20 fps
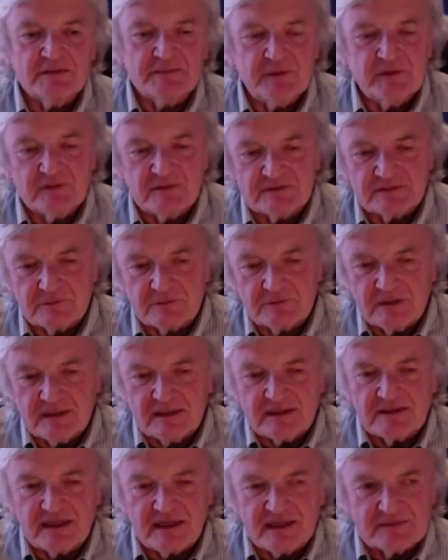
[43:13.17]
because it
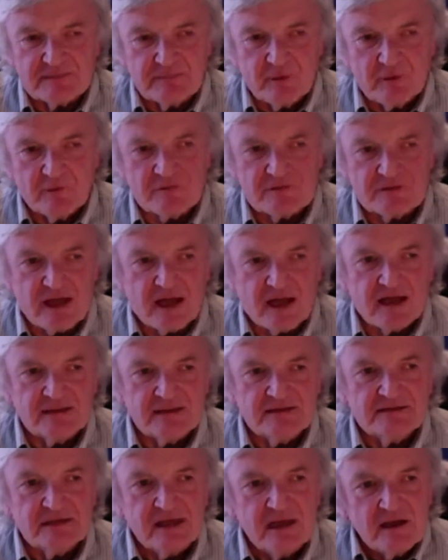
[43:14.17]
really takes both
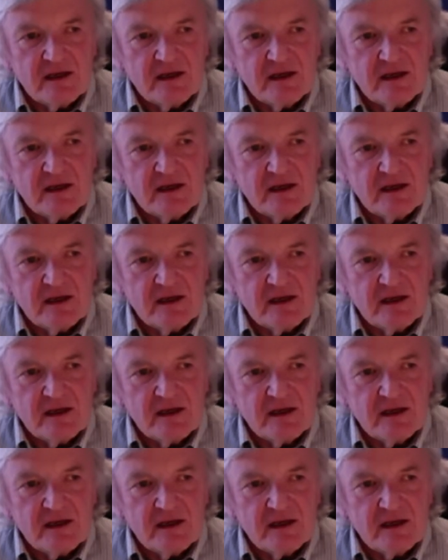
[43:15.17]
sides.